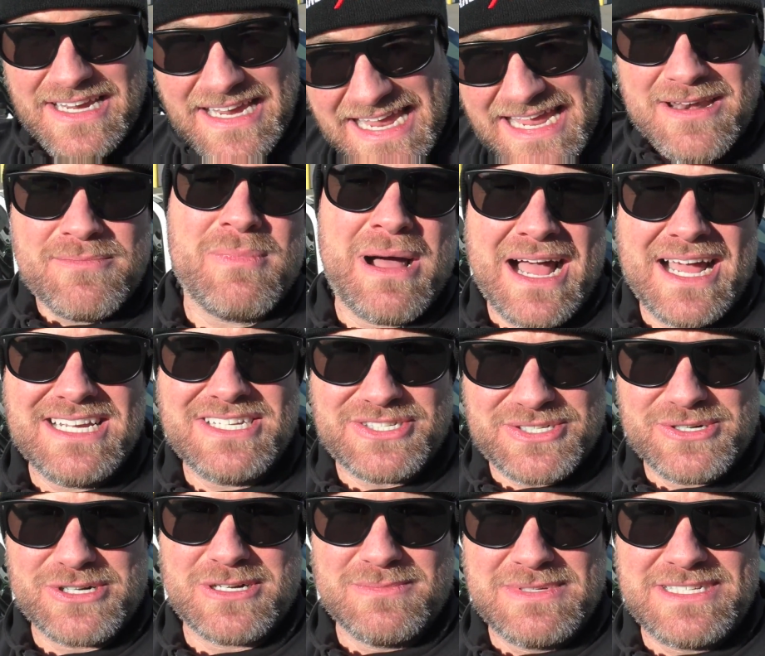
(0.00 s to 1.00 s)
In my
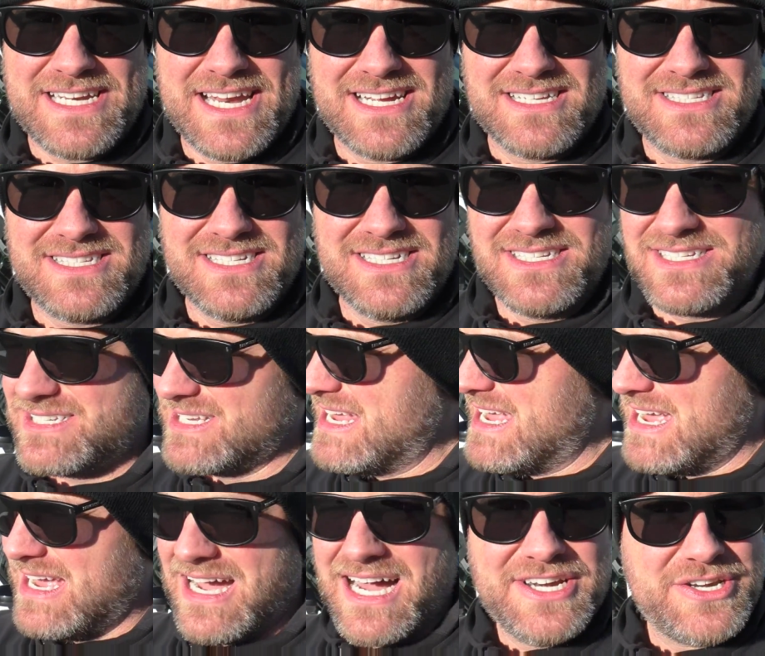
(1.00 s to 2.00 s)
circumstances,
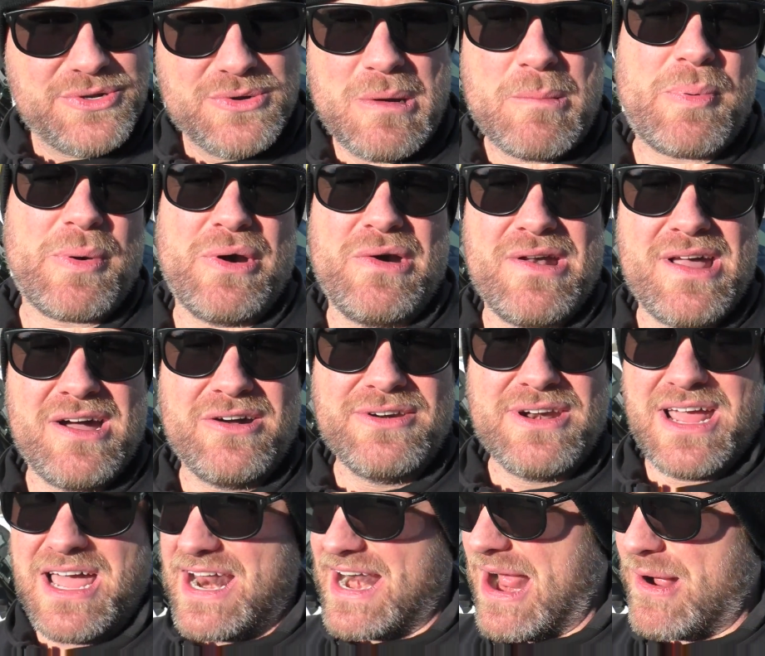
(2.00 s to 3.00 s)
I do a burnout
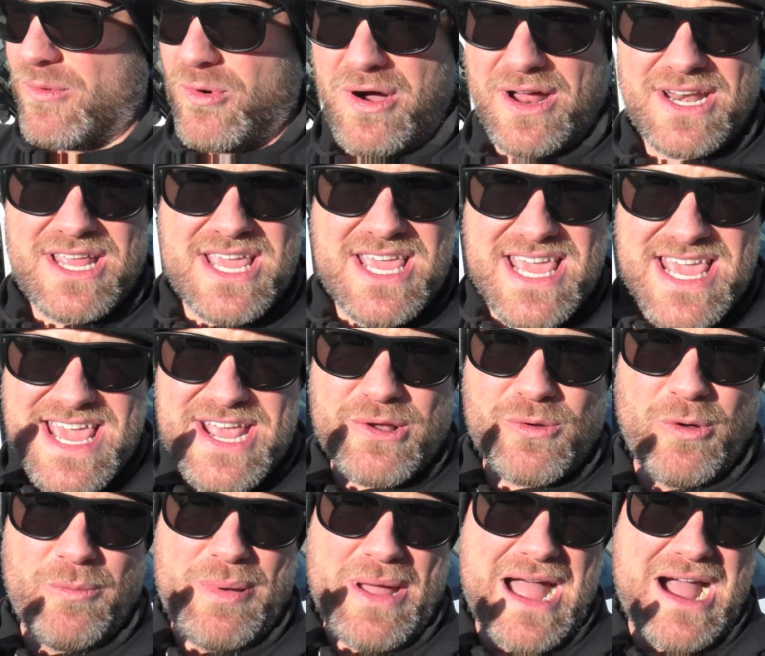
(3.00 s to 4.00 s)
and I want
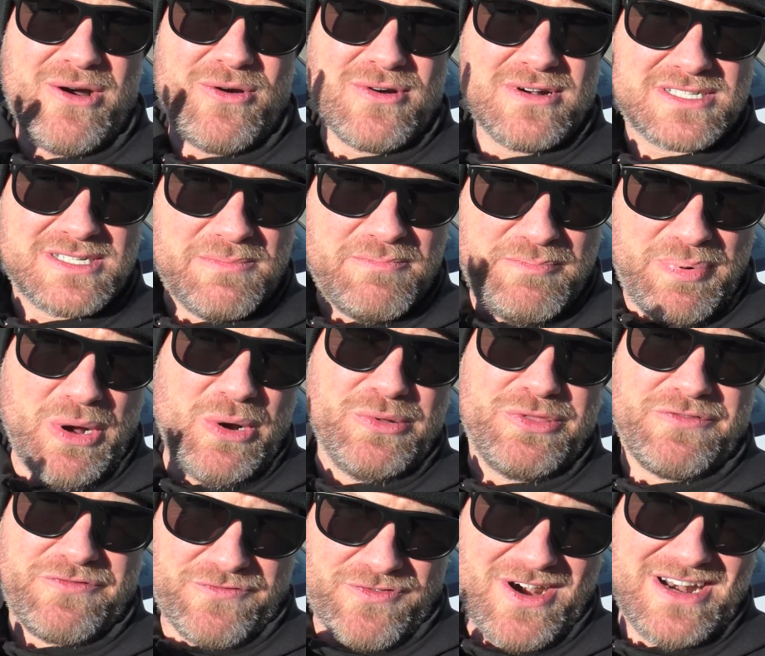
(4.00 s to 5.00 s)
equal power to
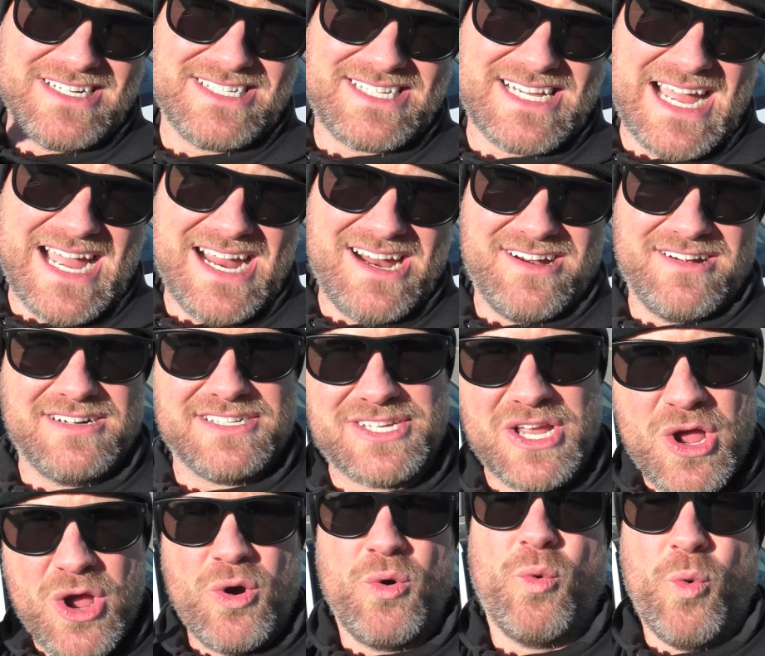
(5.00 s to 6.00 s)
both front tires.
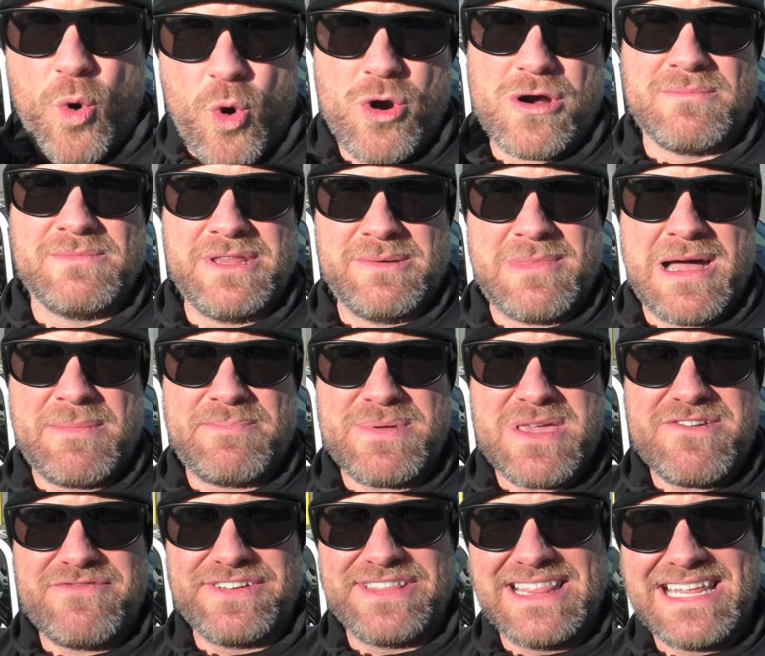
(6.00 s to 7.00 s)
Warm them up
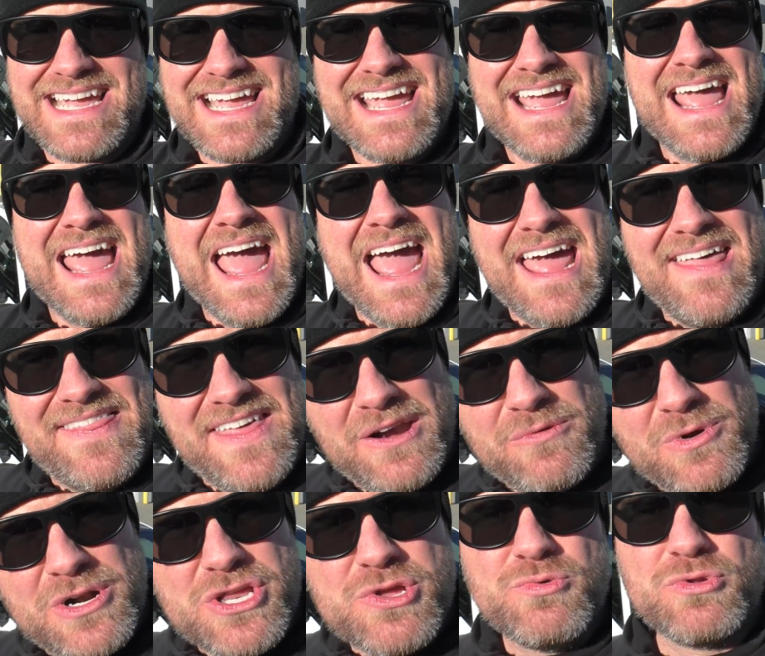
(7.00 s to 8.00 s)
evenly, and then
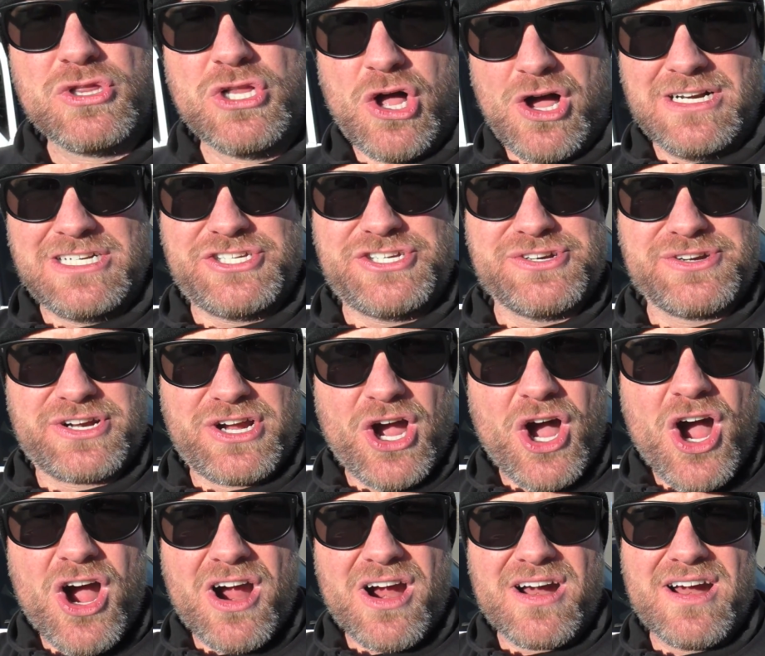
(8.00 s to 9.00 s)
when you launch your
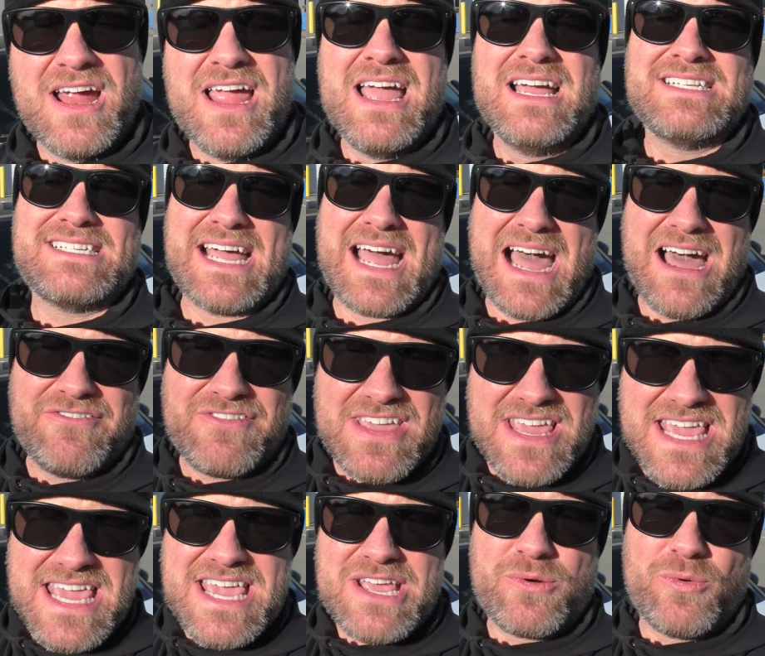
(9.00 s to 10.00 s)
car, to have
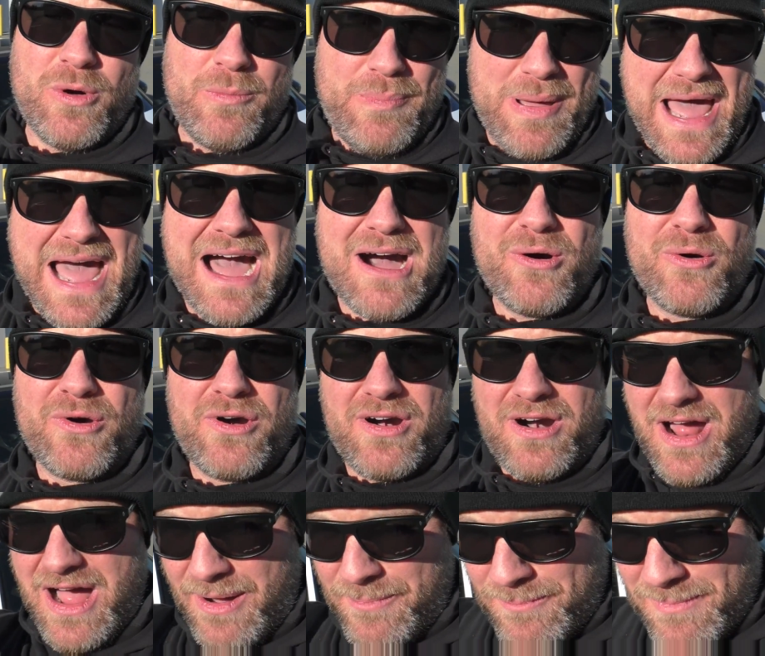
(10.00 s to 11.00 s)
equal power
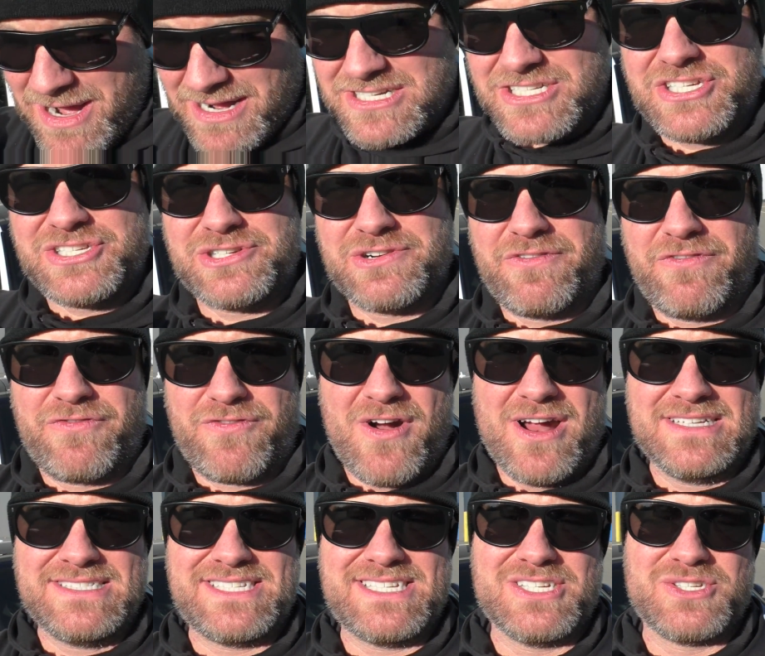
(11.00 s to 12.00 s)
amongst your
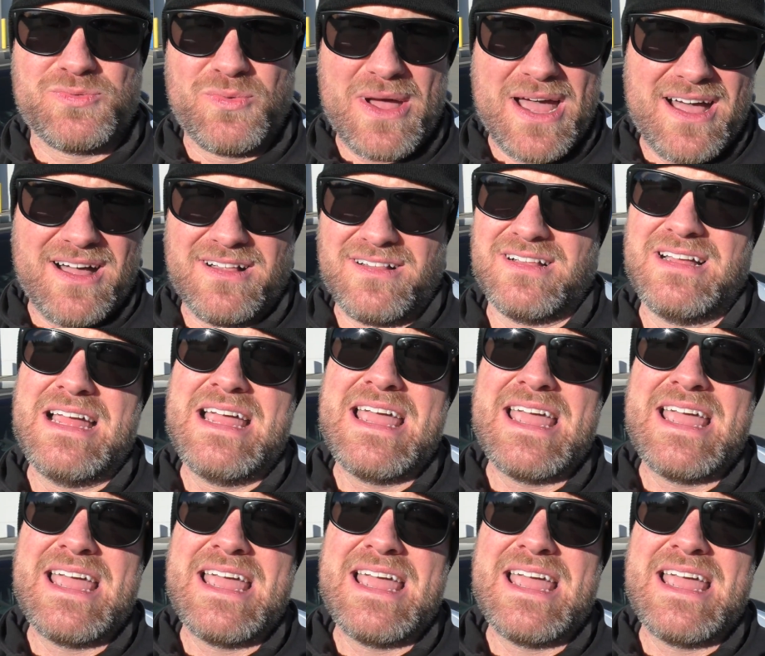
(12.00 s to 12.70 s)
fronts as well.